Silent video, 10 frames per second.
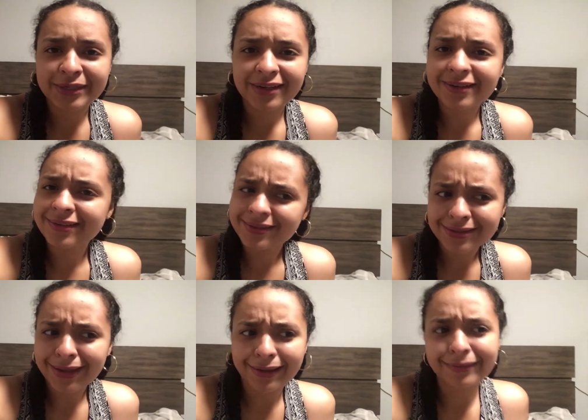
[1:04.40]
red
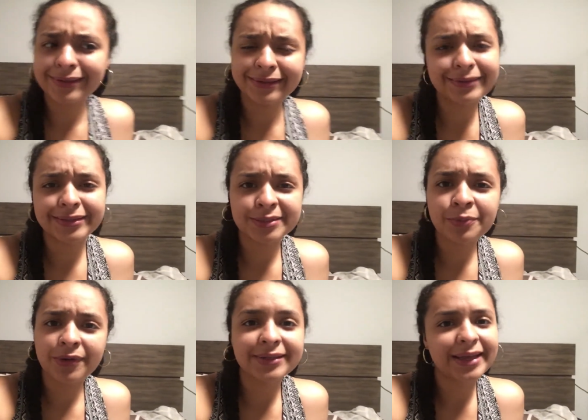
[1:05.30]
because, yeah, like, let's
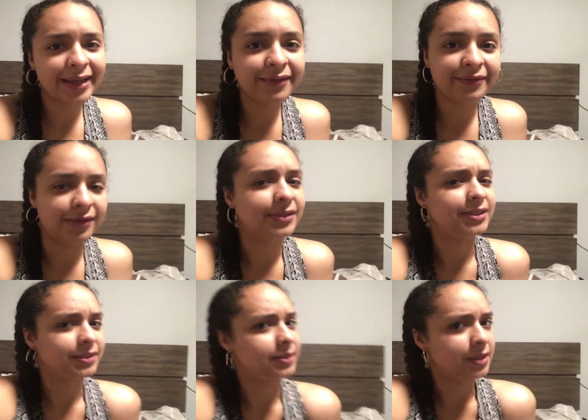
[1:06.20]
support the AID
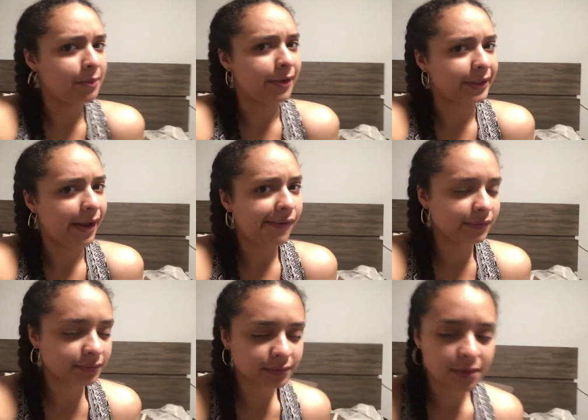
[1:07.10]
Foundation. Come on now.
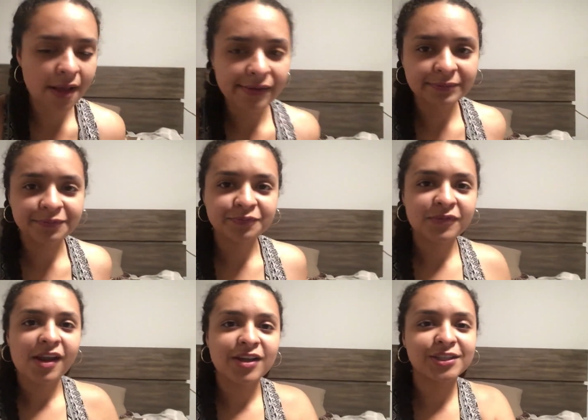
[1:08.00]

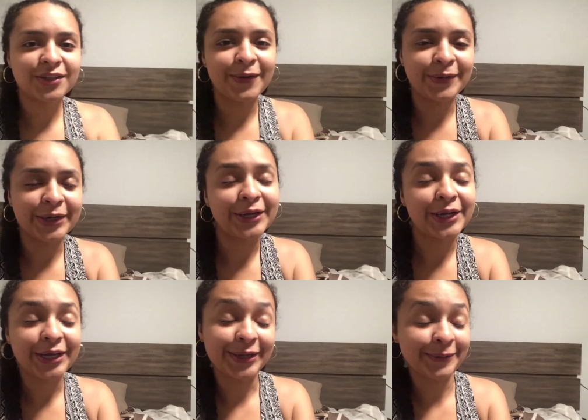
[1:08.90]
So, uh,
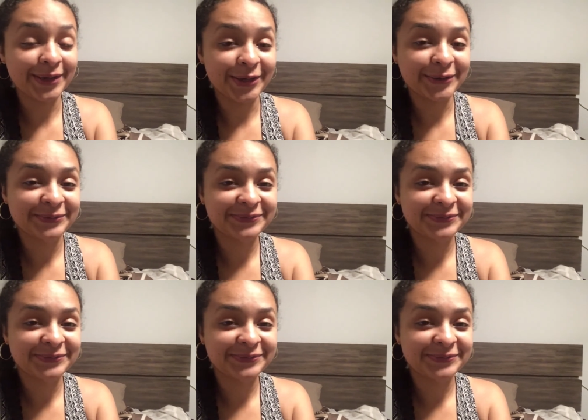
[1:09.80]
here we go.